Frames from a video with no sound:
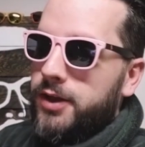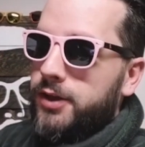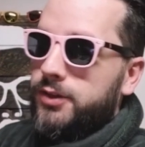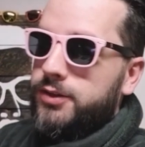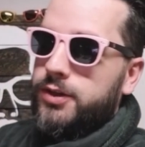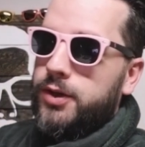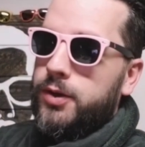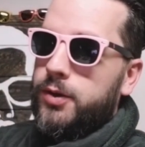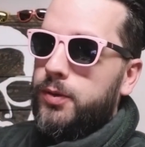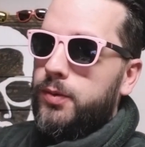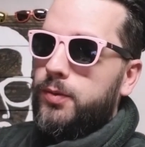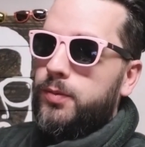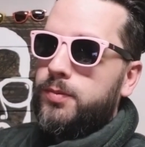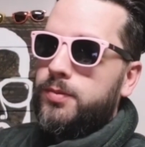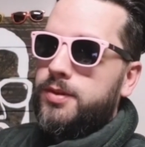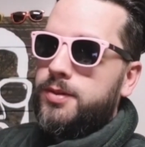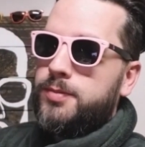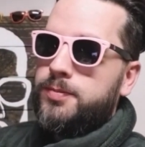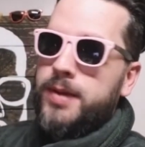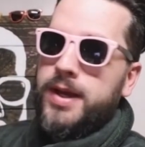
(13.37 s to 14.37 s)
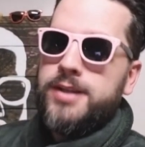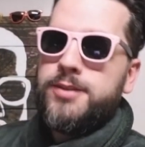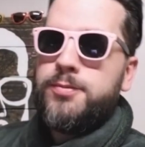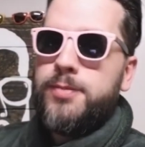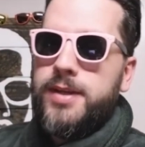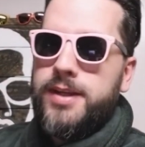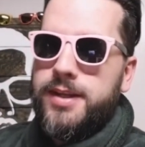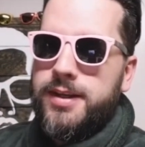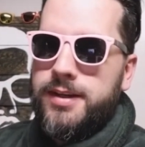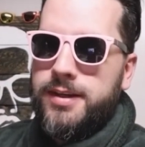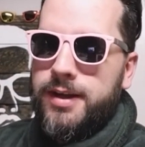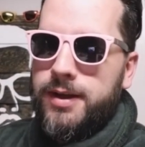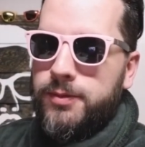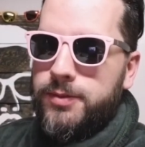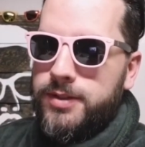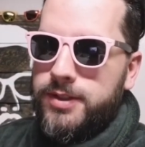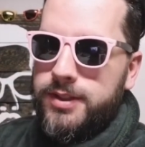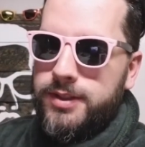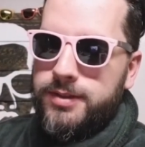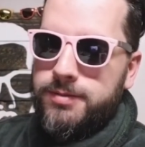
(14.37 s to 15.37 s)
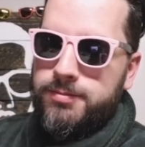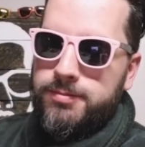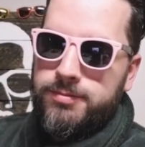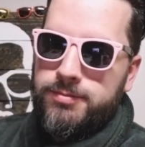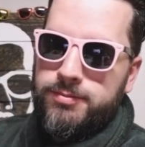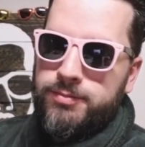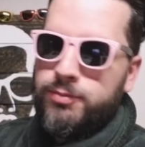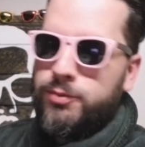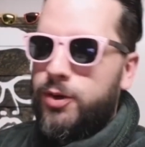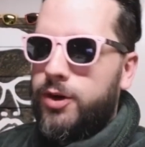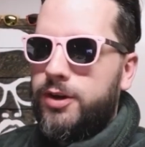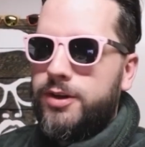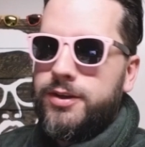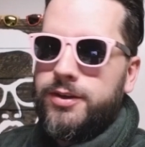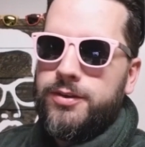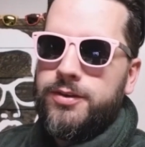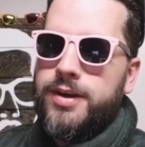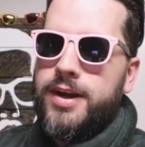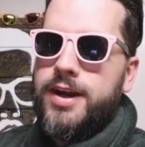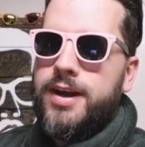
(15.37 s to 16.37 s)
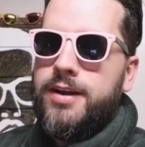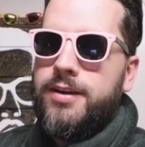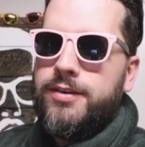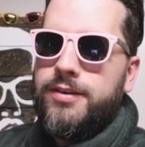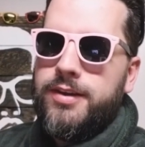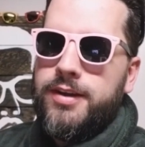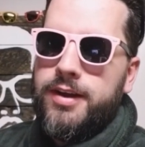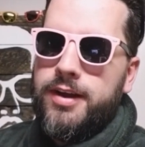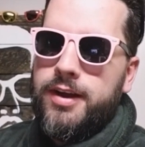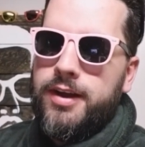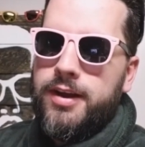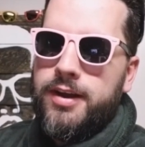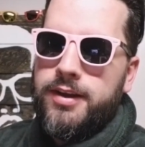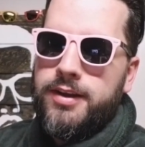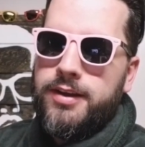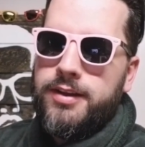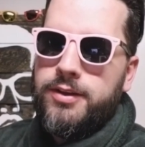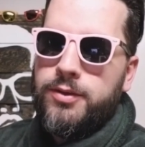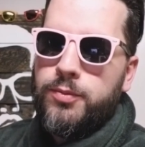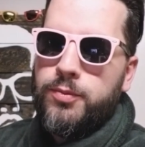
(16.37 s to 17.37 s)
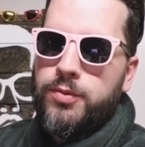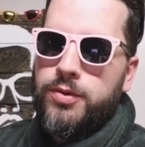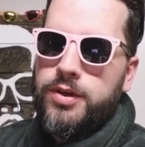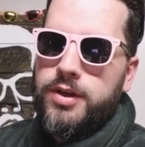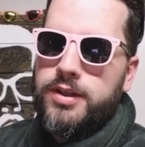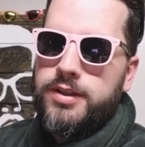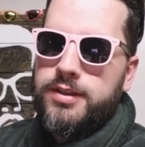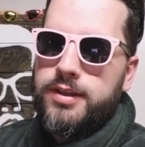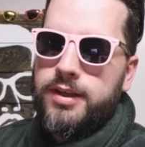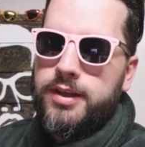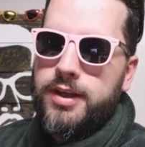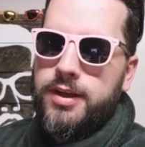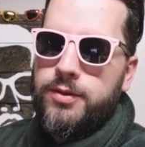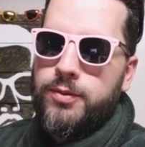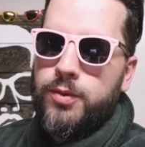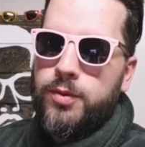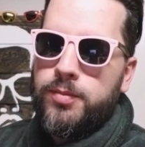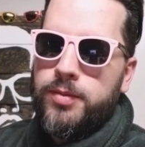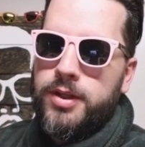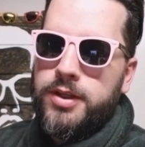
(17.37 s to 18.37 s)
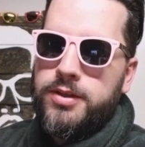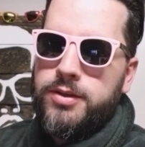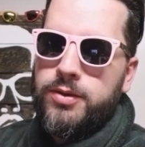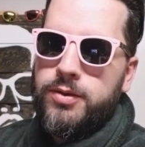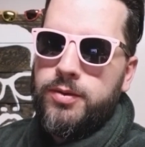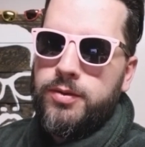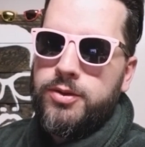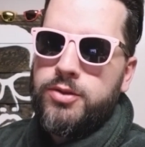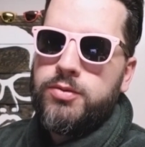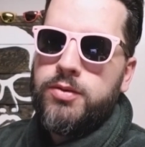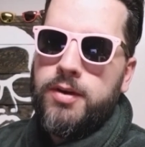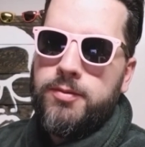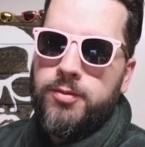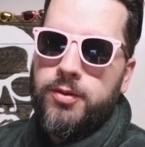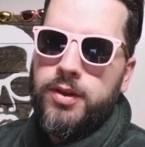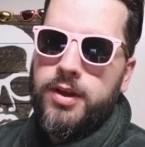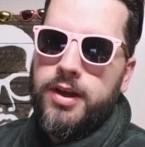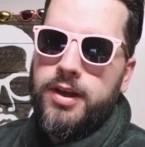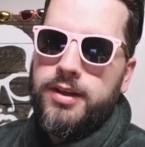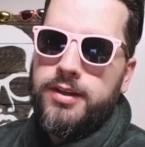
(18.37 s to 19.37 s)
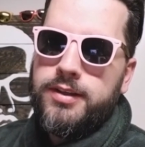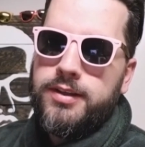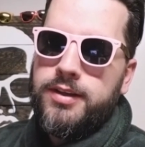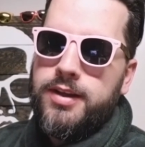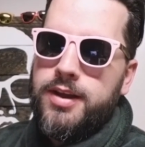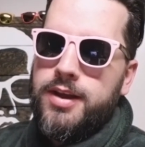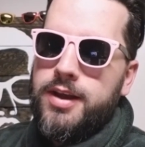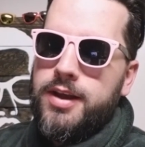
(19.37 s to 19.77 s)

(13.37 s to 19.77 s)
So, this past weekend, I was just walking around uh, in the woods like I normally do, truffle hunting.